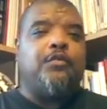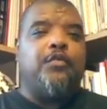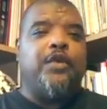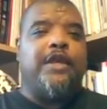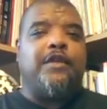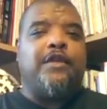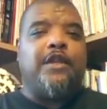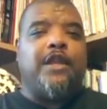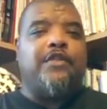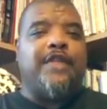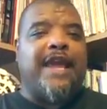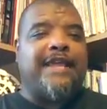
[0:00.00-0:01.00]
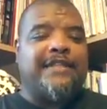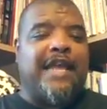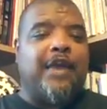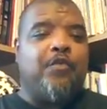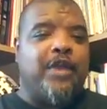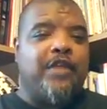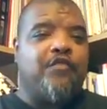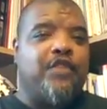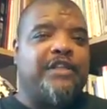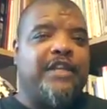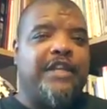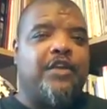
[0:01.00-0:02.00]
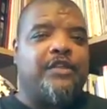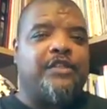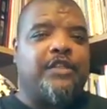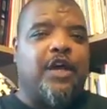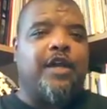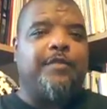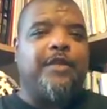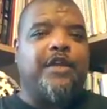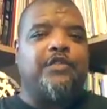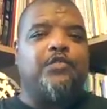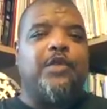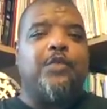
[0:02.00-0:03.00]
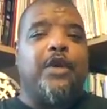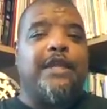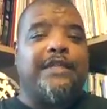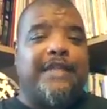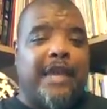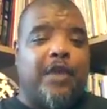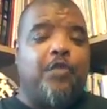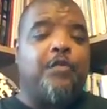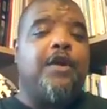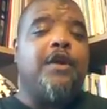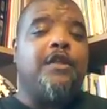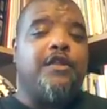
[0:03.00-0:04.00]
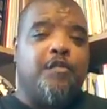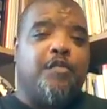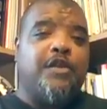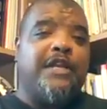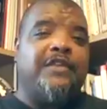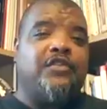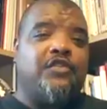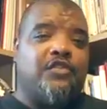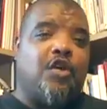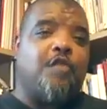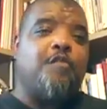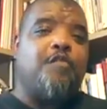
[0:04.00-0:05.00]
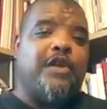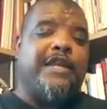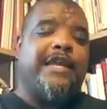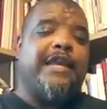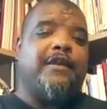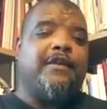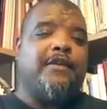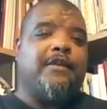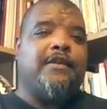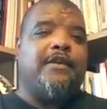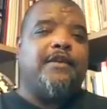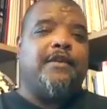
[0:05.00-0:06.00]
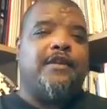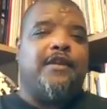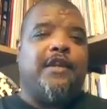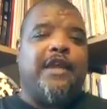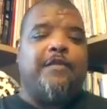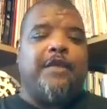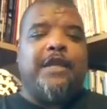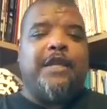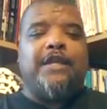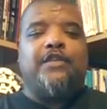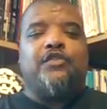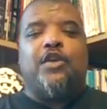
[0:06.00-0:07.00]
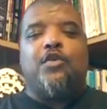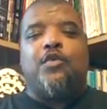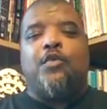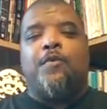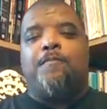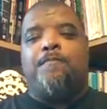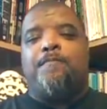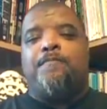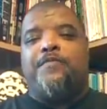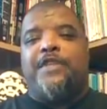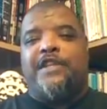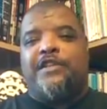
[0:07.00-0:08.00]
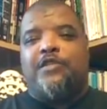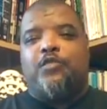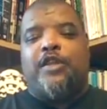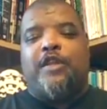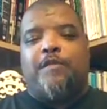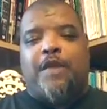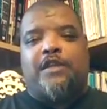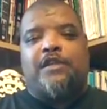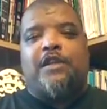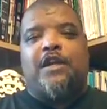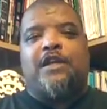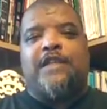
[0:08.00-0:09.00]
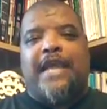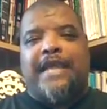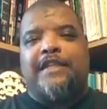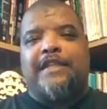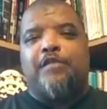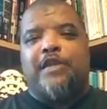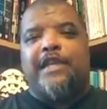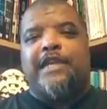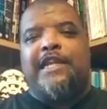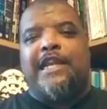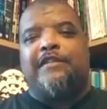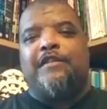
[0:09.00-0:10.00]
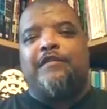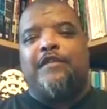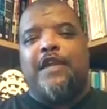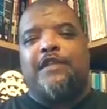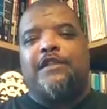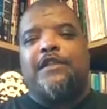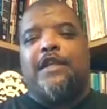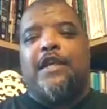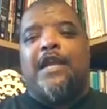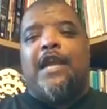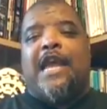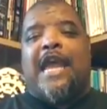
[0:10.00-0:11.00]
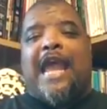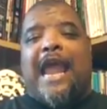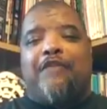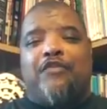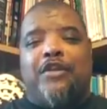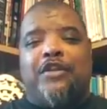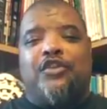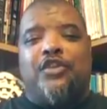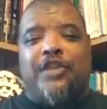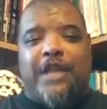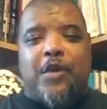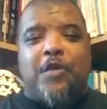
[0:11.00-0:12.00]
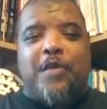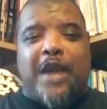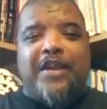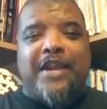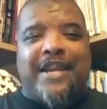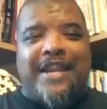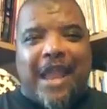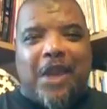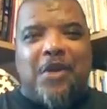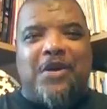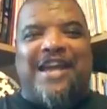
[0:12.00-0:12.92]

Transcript: You know, that's how we originally got started, because we wanted to help the bullies stop bullying. You get me? So this is what the Martial Arts Anti-Bullying Collective does. Aaron should know about it now.